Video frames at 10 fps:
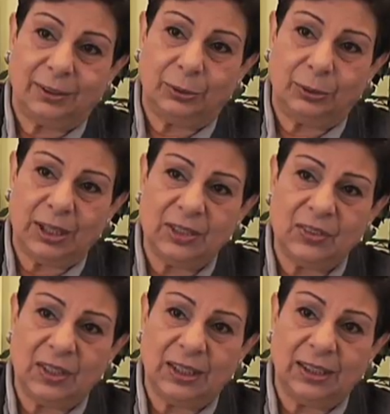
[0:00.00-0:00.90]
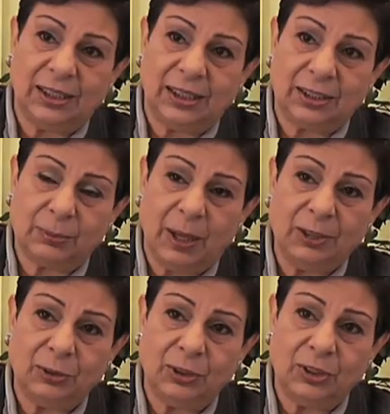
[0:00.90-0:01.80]
to Israeli
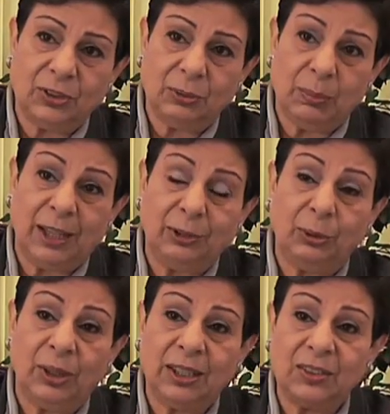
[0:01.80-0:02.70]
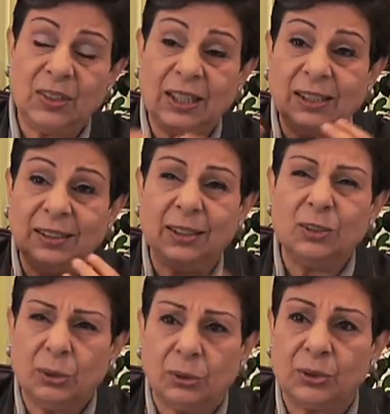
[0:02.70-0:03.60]
expansionism and to the Israeli
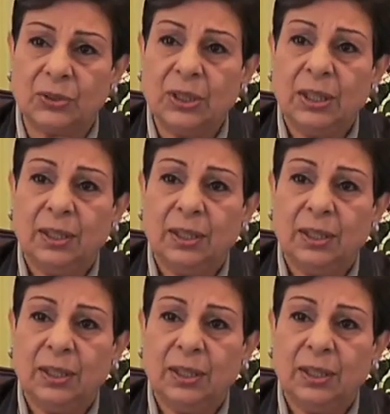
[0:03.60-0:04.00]
discourse.